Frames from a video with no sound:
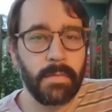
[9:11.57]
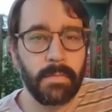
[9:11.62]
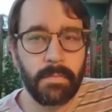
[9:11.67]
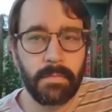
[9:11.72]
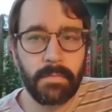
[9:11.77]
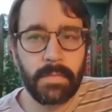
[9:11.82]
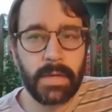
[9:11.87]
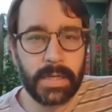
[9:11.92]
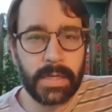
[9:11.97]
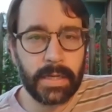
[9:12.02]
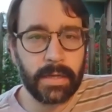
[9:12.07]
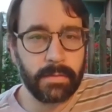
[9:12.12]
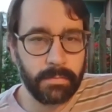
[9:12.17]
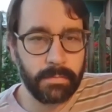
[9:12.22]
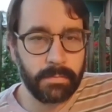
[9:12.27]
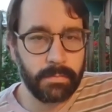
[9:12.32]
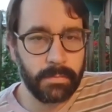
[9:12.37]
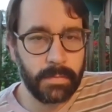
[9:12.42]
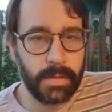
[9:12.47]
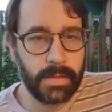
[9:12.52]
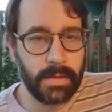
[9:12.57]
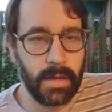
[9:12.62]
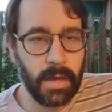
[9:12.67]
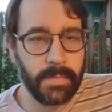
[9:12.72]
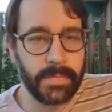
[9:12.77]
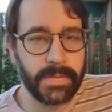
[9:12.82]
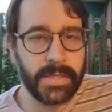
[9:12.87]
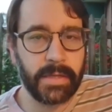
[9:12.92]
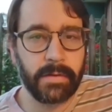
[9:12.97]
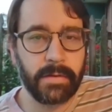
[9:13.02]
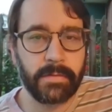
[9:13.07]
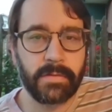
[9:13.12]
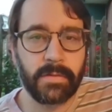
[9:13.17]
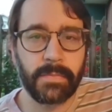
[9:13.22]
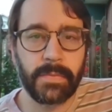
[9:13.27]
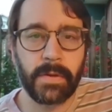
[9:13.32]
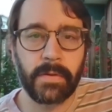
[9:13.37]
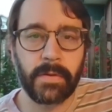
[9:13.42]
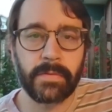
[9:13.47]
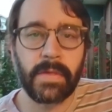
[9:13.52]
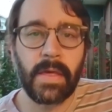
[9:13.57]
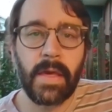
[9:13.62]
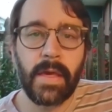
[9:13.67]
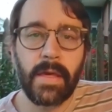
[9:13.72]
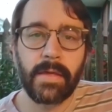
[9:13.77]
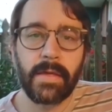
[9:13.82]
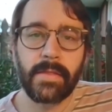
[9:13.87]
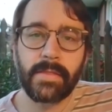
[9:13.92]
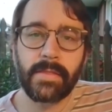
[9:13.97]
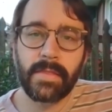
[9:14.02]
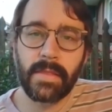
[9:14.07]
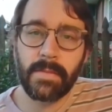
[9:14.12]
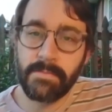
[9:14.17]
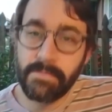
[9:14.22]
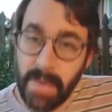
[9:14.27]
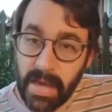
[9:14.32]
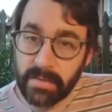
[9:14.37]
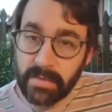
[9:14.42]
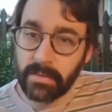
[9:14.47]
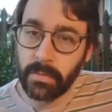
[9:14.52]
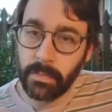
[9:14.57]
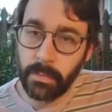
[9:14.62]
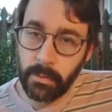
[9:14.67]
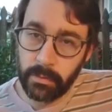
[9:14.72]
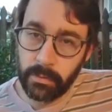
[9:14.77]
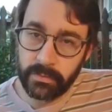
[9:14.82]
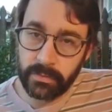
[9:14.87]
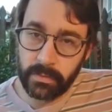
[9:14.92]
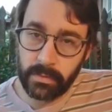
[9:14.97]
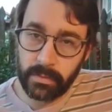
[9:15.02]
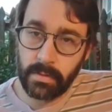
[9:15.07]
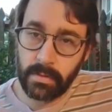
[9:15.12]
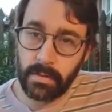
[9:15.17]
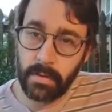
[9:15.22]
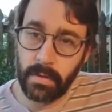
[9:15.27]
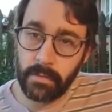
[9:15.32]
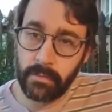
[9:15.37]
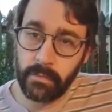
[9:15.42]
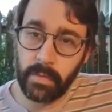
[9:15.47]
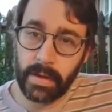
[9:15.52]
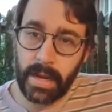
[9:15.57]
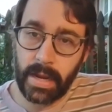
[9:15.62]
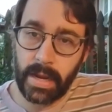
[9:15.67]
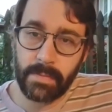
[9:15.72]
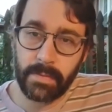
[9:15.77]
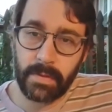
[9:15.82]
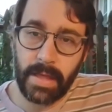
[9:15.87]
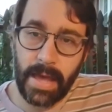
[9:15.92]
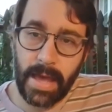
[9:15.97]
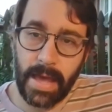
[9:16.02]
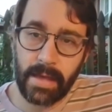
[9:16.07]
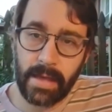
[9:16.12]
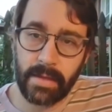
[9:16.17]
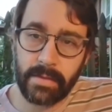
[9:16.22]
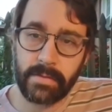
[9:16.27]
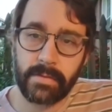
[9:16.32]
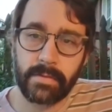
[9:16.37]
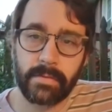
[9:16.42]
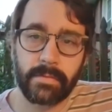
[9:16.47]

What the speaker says: meaning, these commentators suppose, the best portion of what Abel has.